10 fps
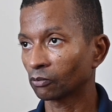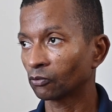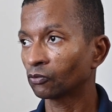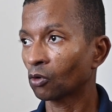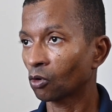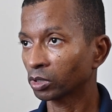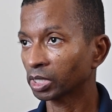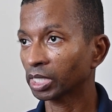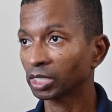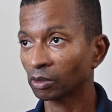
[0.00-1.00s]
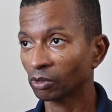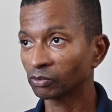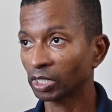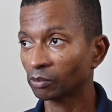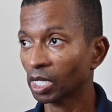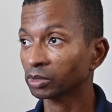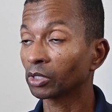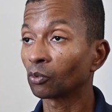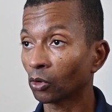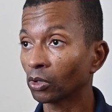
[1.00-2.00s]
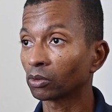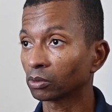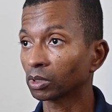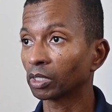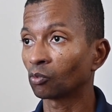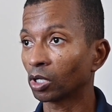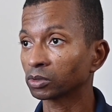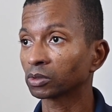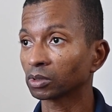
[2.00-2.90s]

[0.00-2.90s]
for the Kingdom of Denmark. They were a wealth